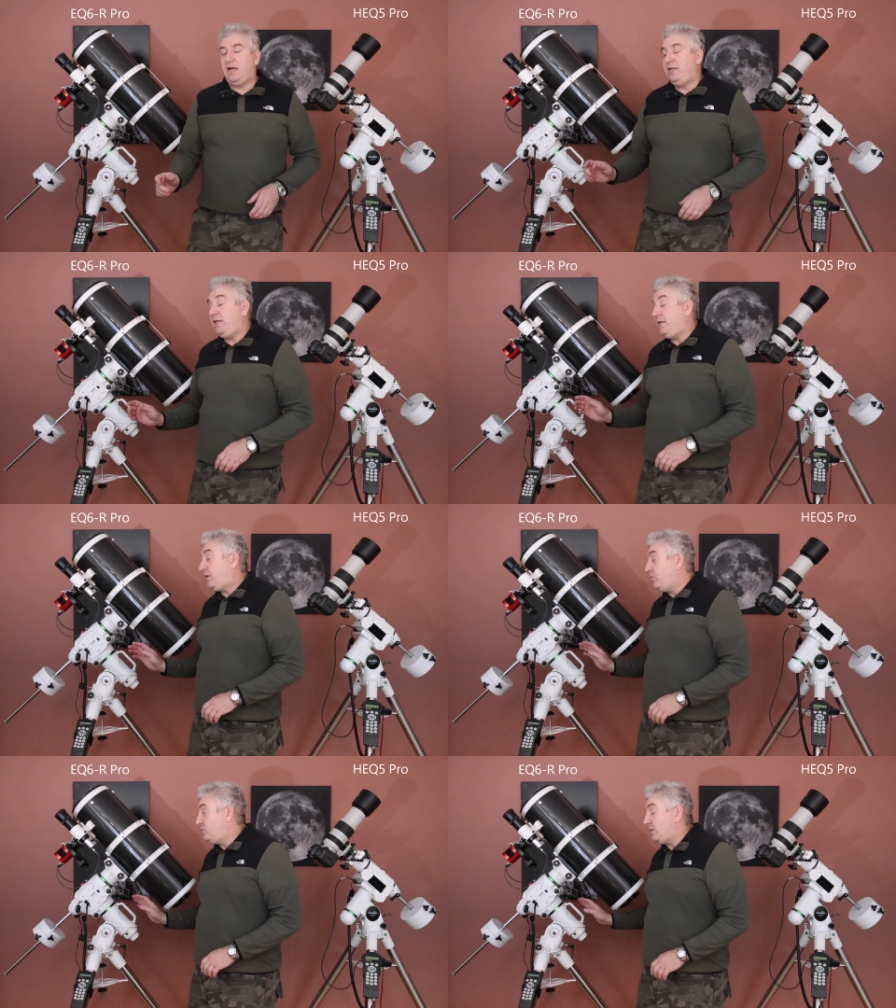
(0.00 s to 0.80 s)
and
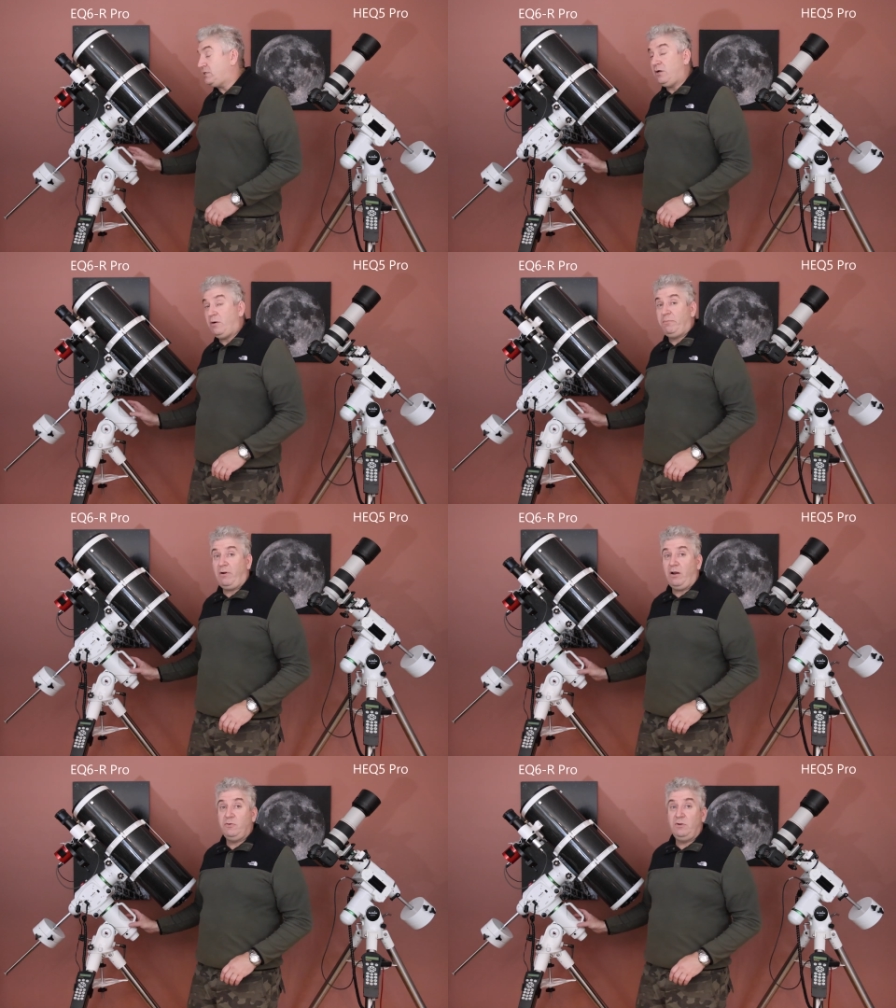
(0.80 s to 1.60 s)
EQ6R
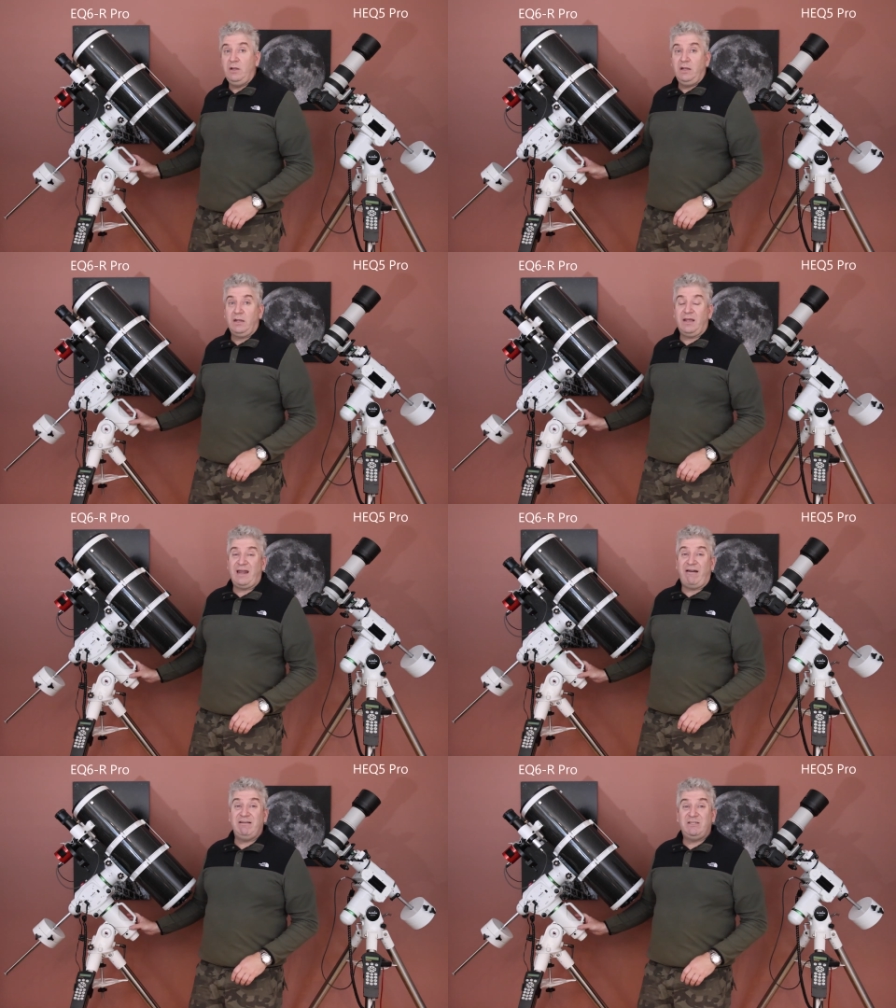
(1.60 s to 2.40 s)
Pro can
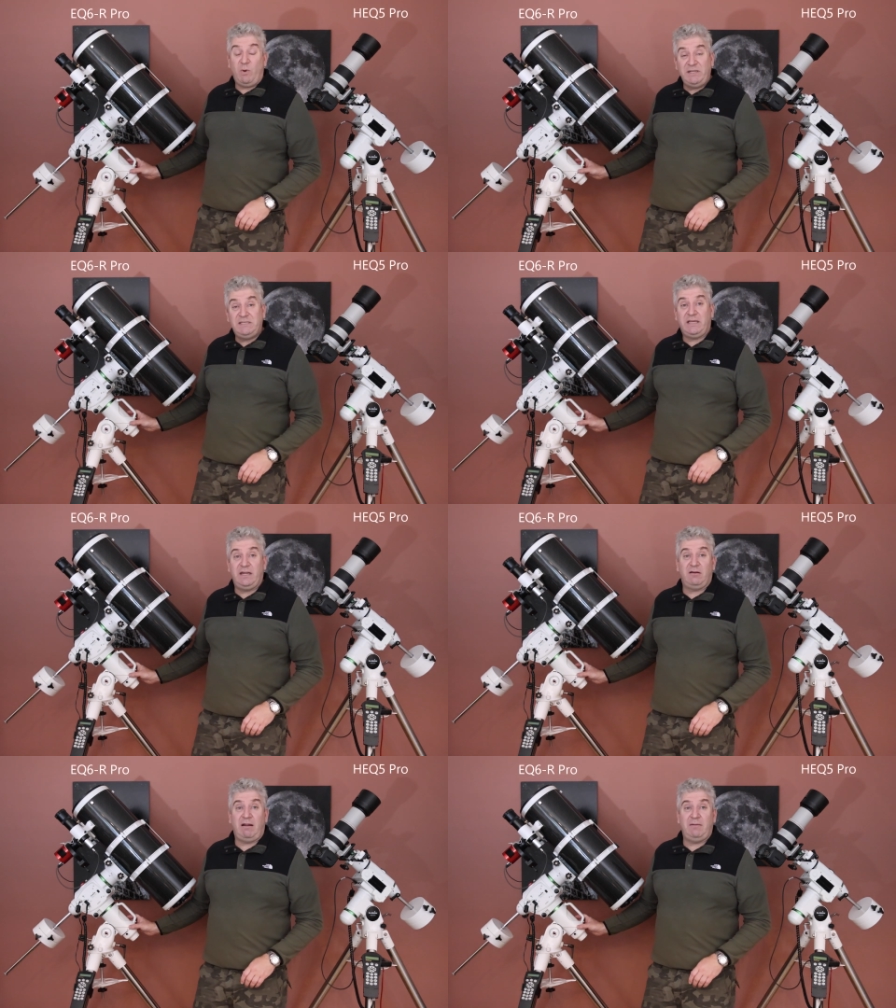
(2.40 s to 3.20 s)
carry 20
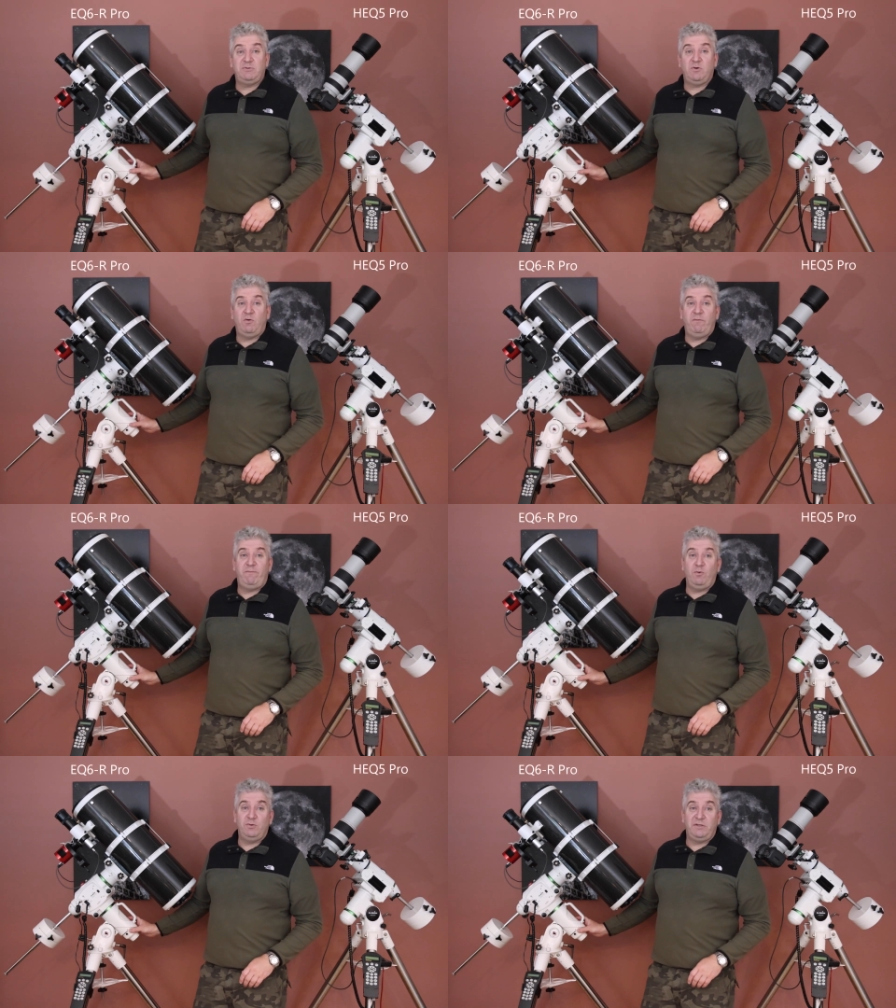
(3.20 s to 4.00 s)
kilograms or
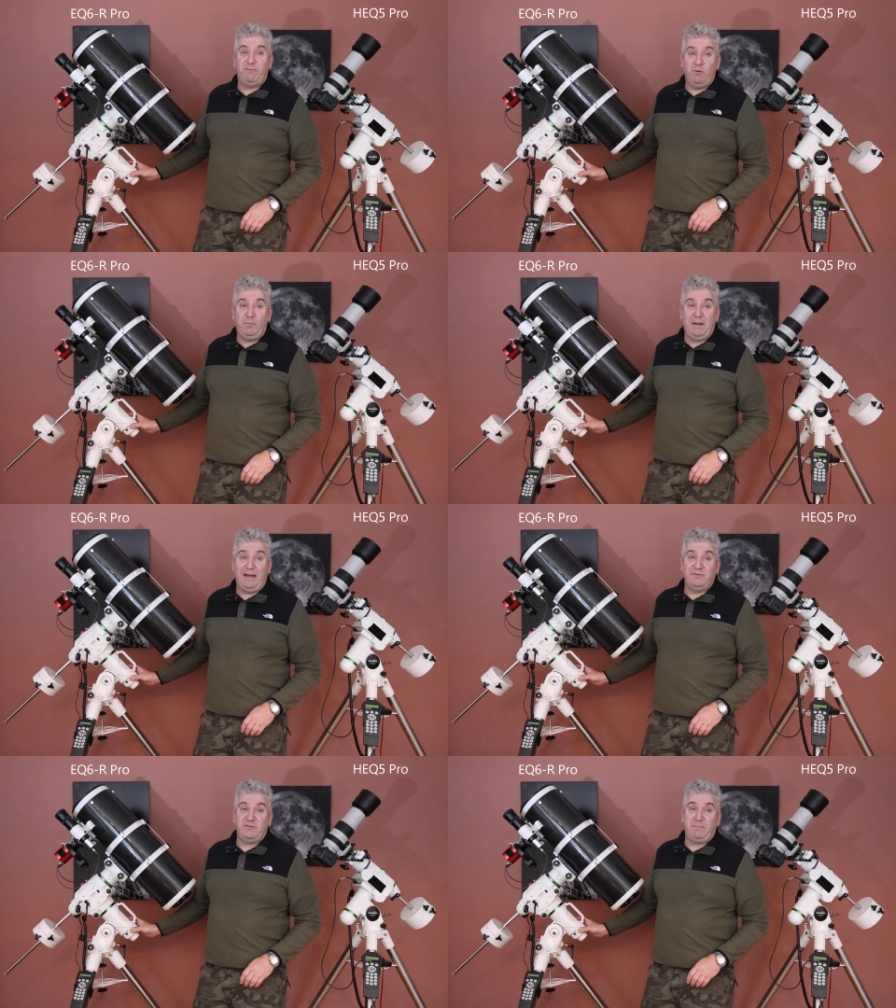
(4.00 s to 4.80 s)
44
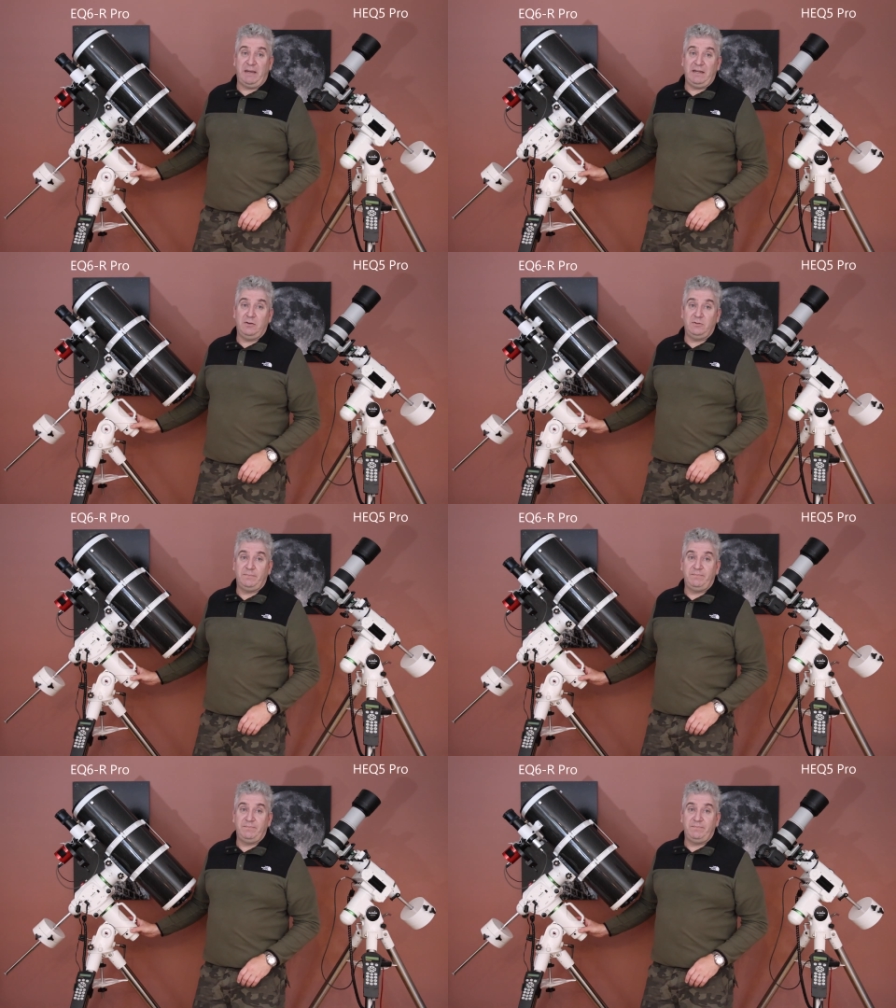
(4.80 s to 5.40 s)
pounds of payload.